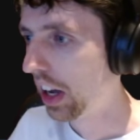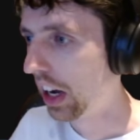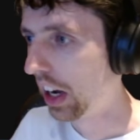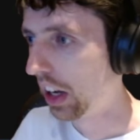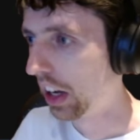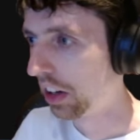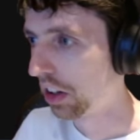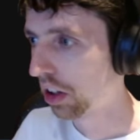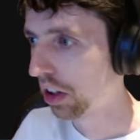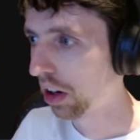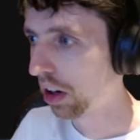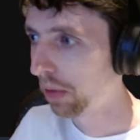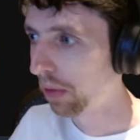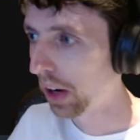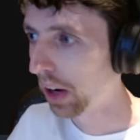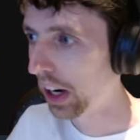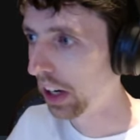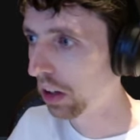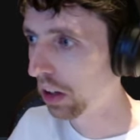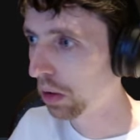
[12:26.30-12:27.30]
And
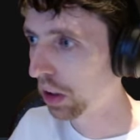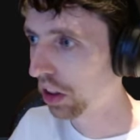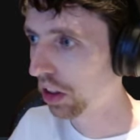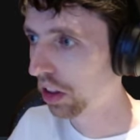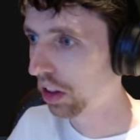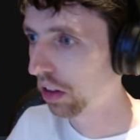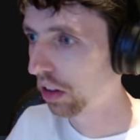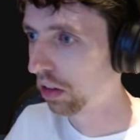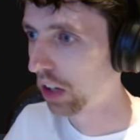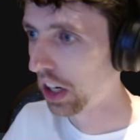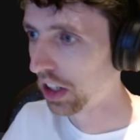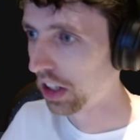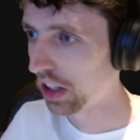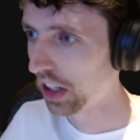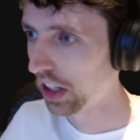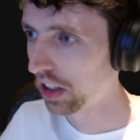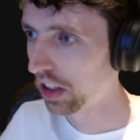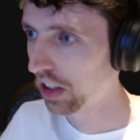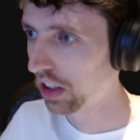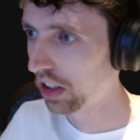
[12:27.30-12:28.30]
combined with
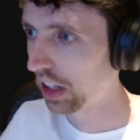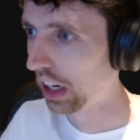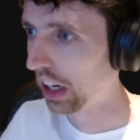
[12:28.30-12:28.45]
Resonance